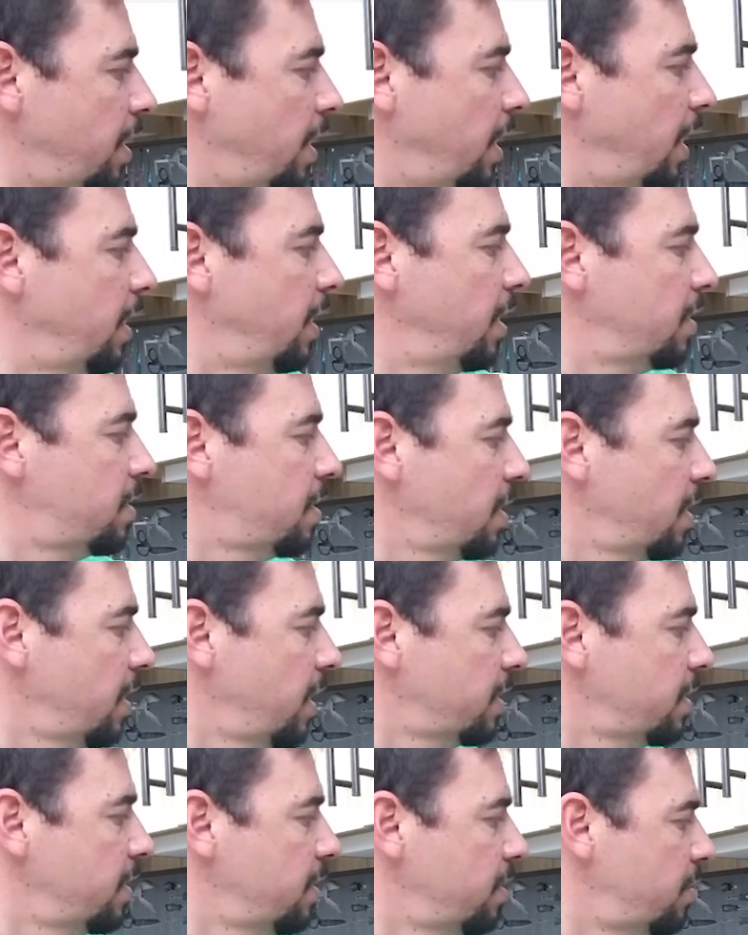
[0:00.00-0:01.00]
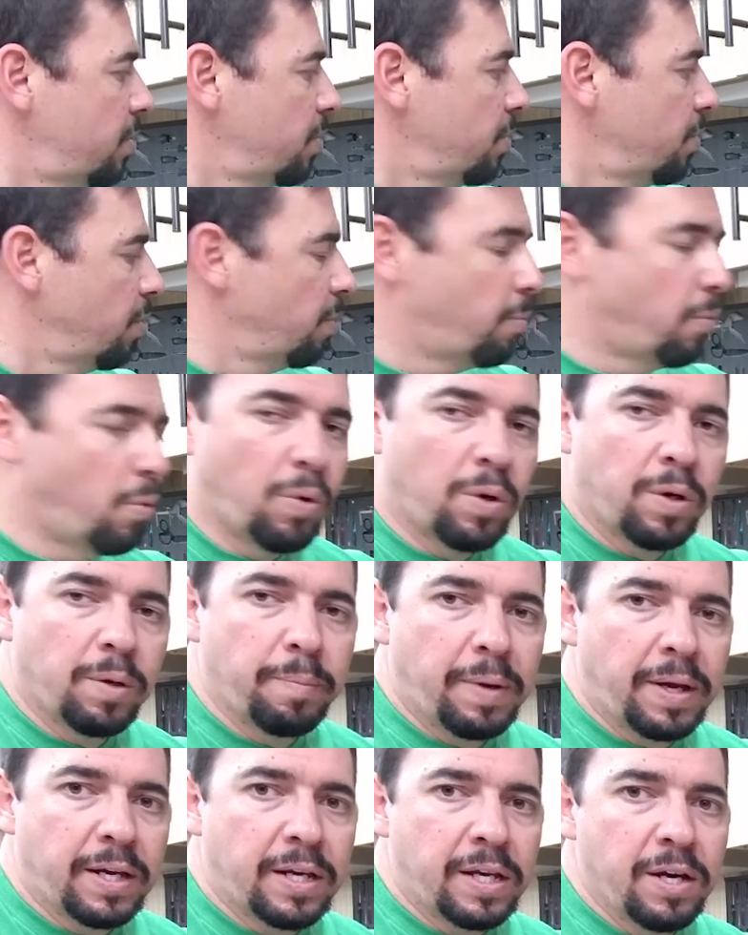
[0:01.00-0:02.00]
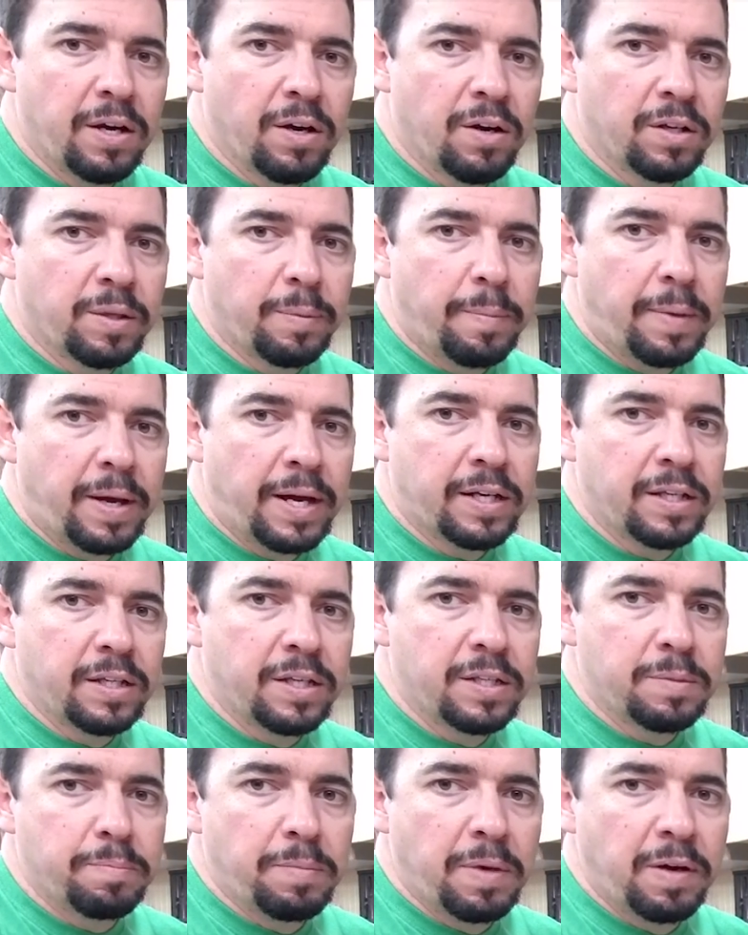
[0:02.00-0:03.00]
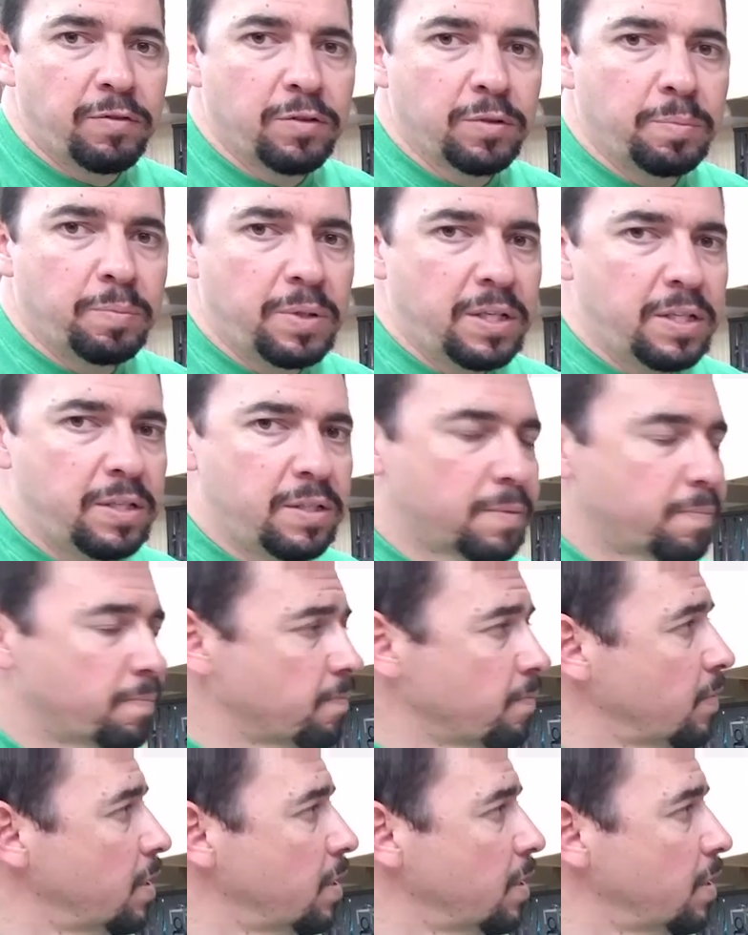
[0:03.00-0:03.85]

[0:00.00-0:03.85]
and it's connected to a port back here on the back of this beveled piece.